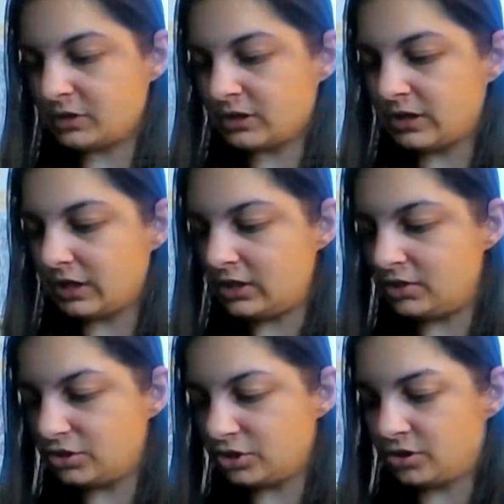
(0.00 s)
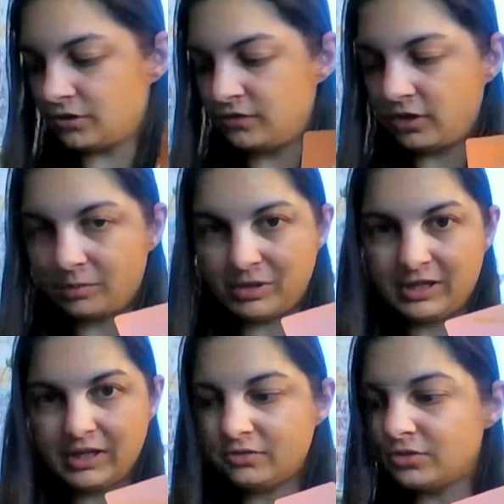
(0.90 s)
we could get into the VIP
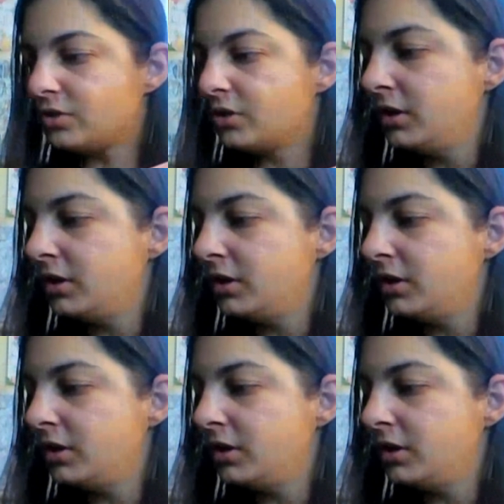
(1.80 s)
lounge,